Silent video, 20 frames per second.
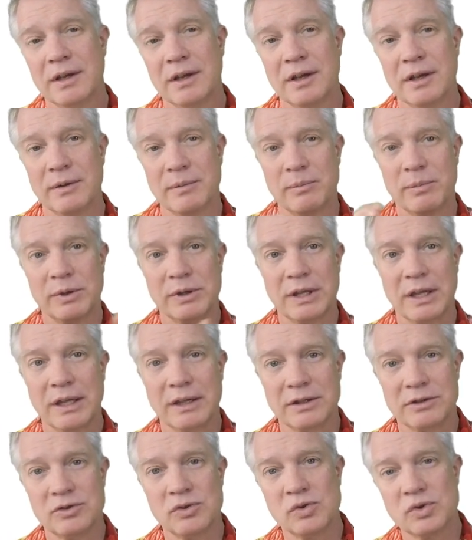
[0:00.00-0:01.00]
But
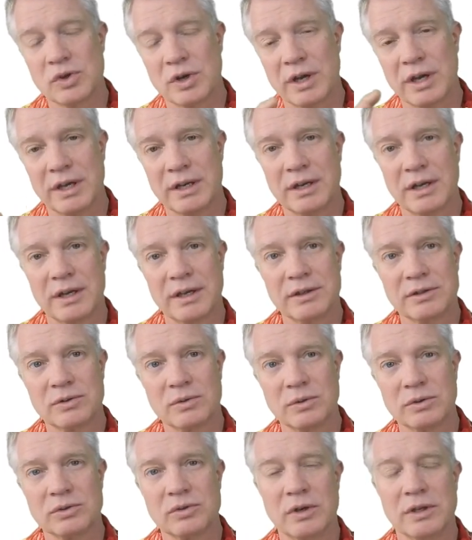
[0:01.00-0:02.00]
that junior high to high
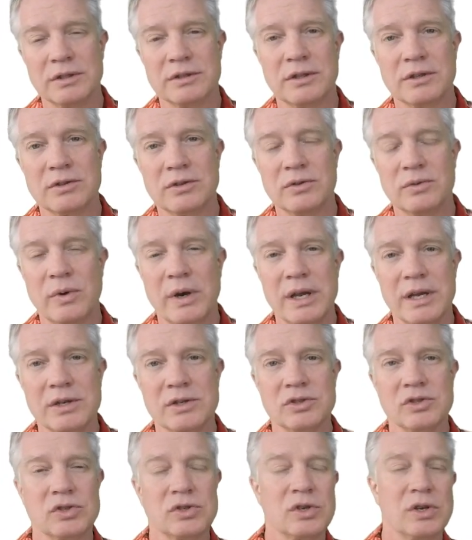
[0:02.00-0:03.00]
school transition
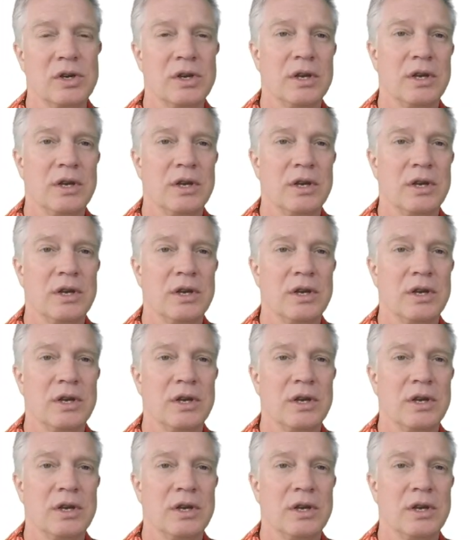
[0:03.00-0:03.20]
range,